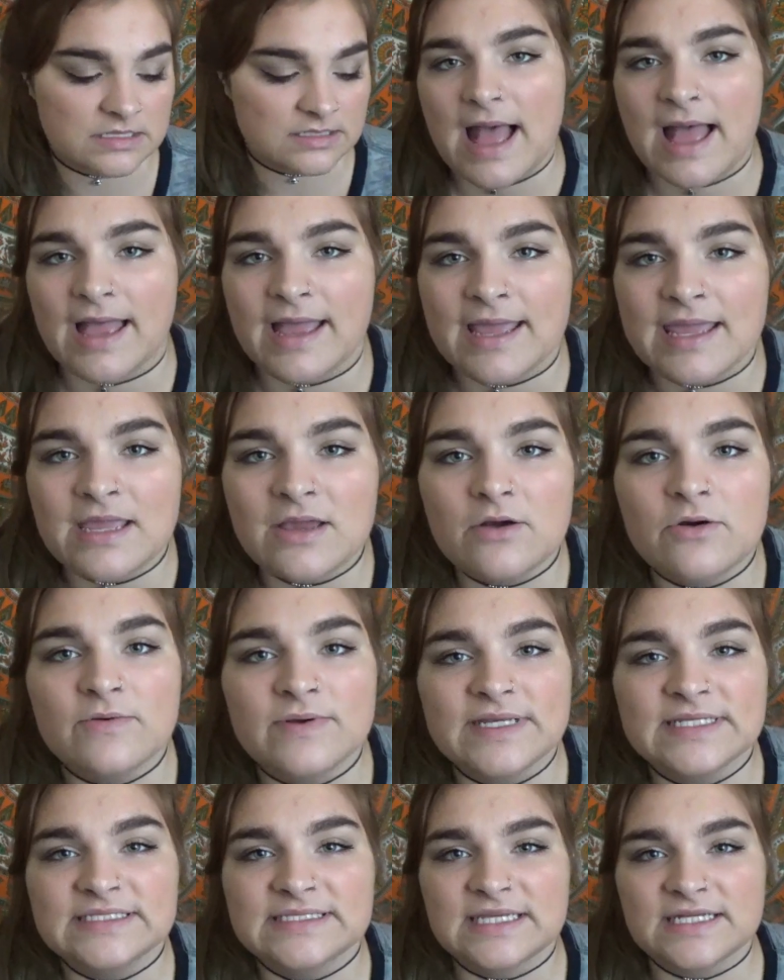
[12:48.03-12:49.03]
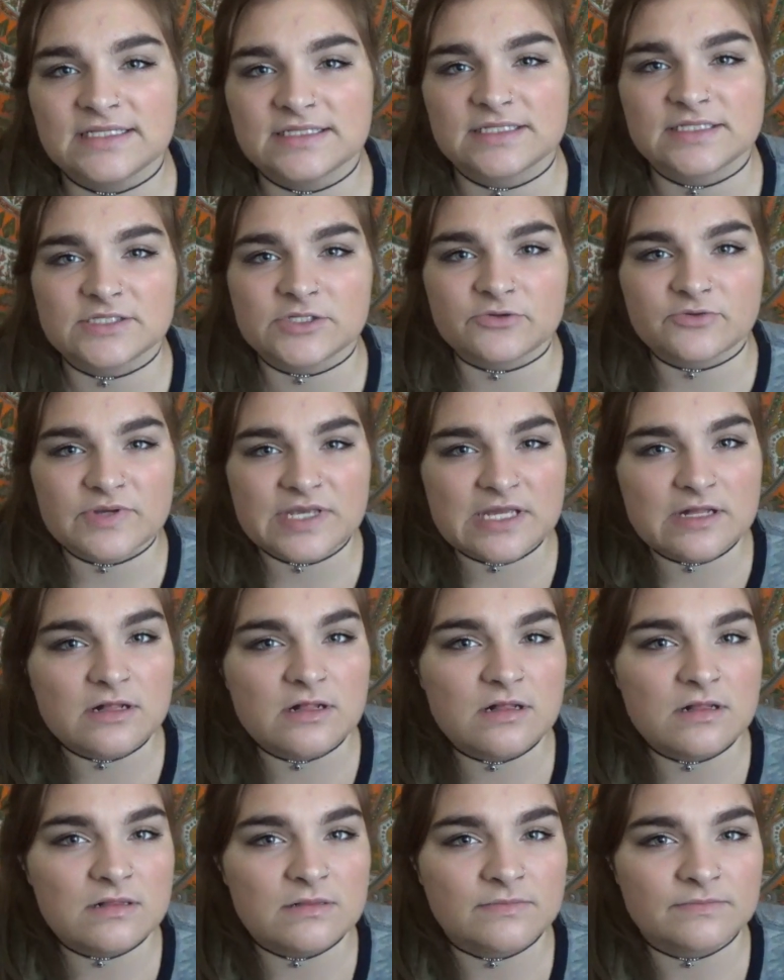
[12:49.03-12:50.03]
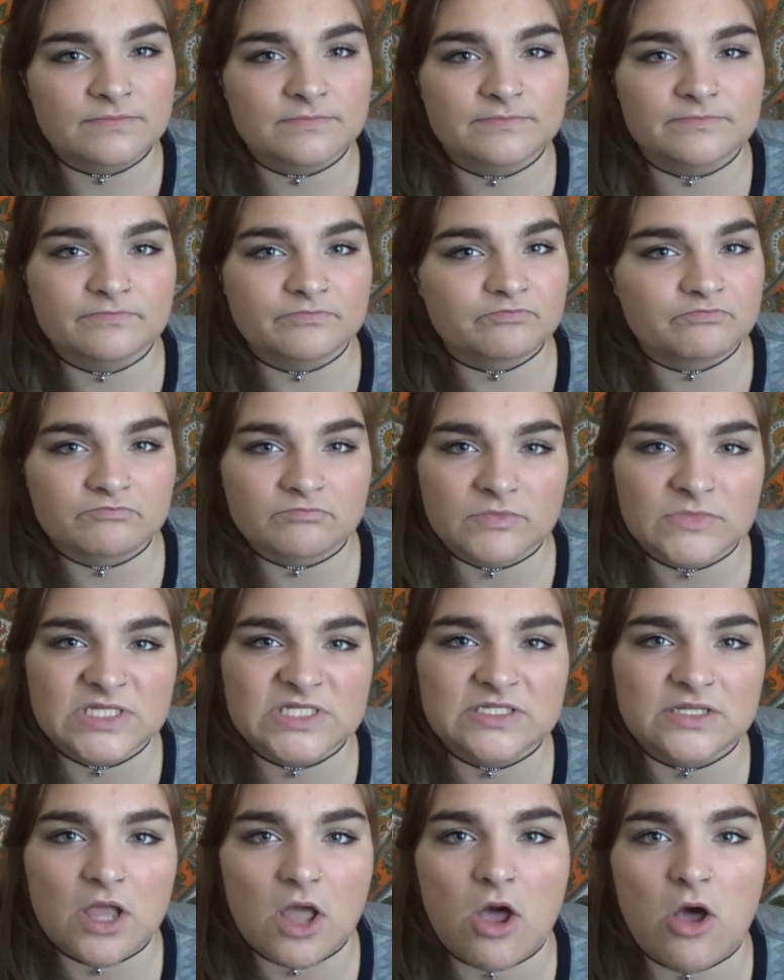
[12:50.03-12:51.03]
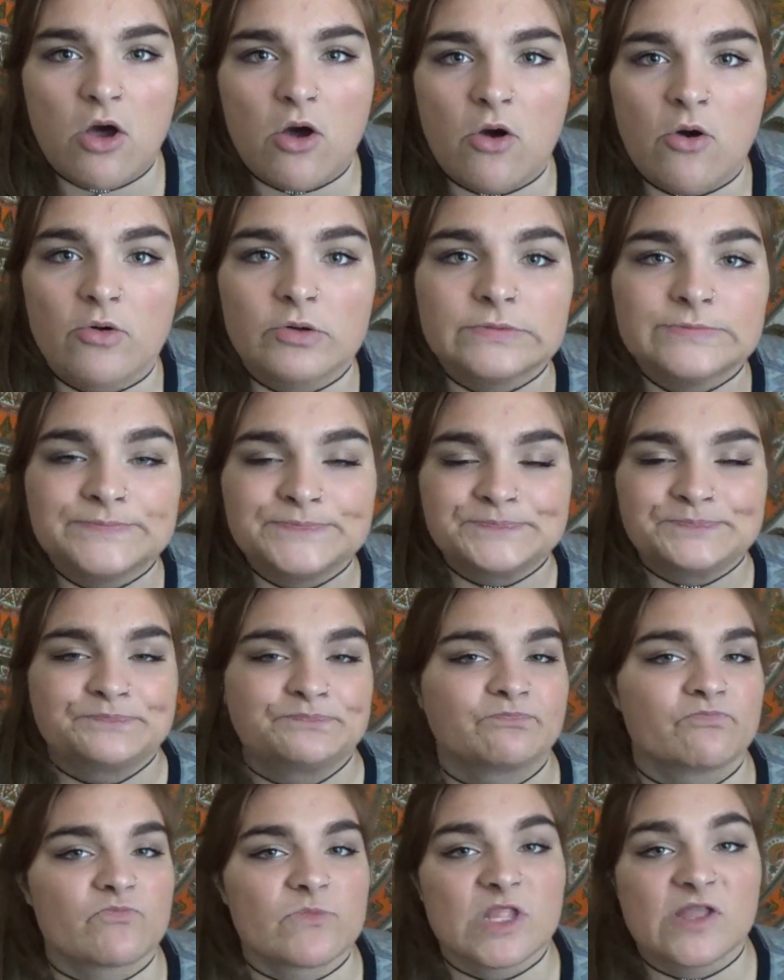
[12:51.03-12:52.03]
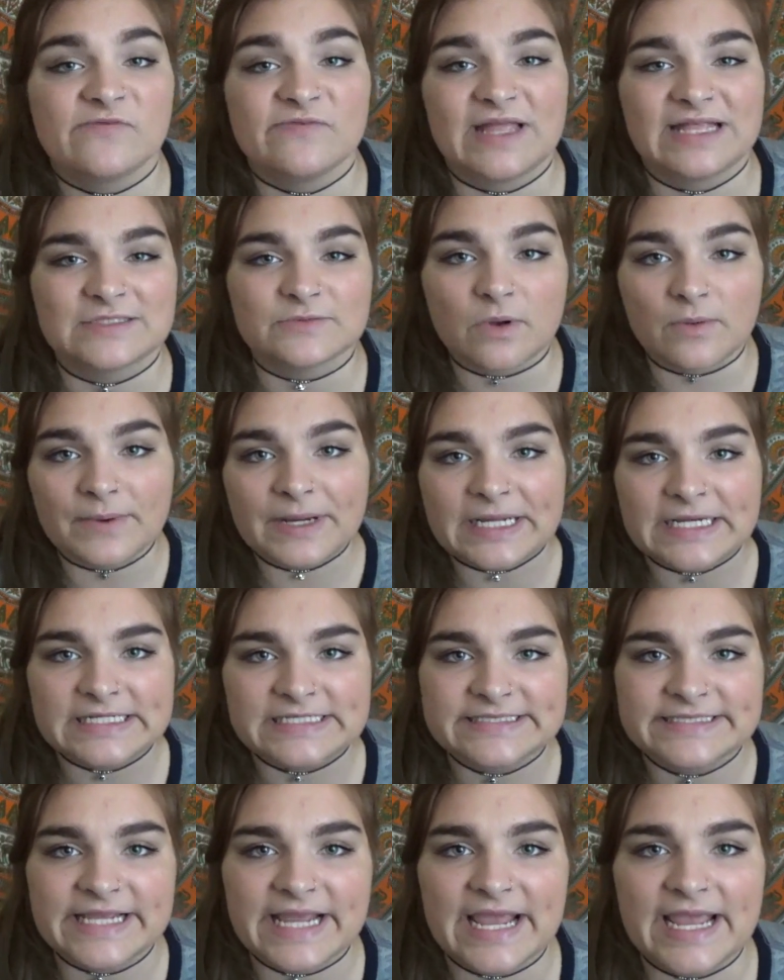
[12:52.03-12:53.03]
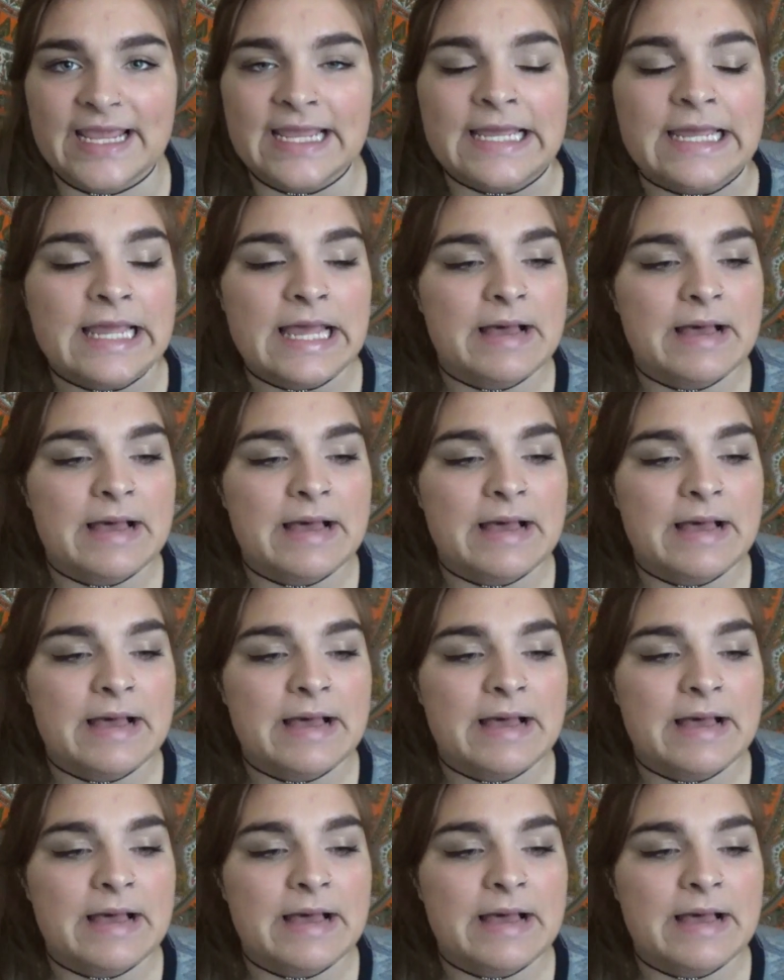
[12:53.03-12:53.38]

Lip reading: I always said surreal, so that's what we're gonna say.